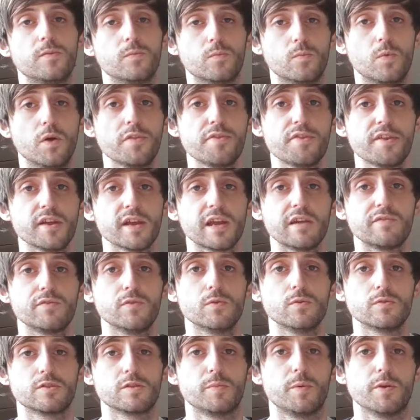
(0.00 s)
One thing I've
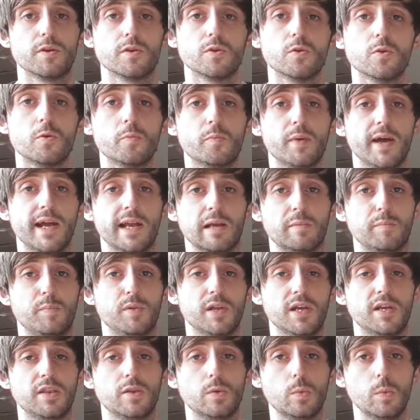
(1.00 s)
noticed about going back and
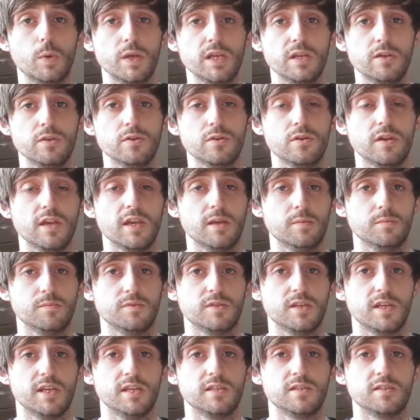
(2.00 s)
playing the Wii U
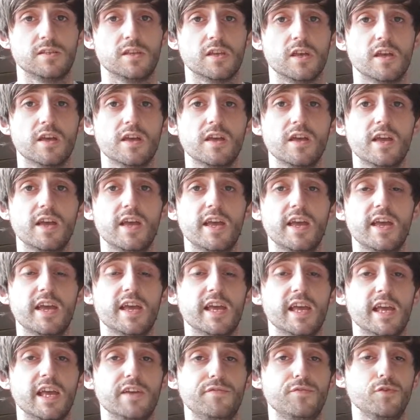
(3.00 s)
games is that
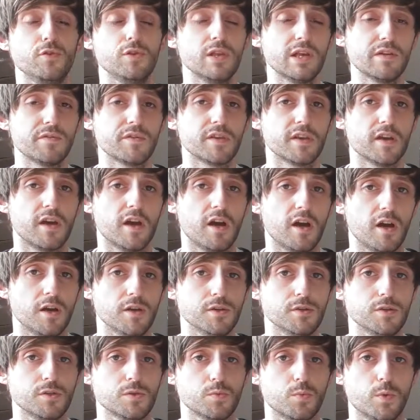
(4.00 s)
if you live in a
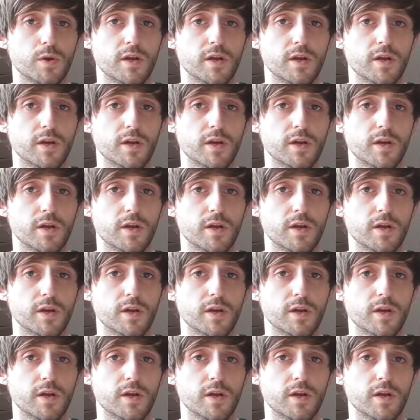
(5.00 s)
house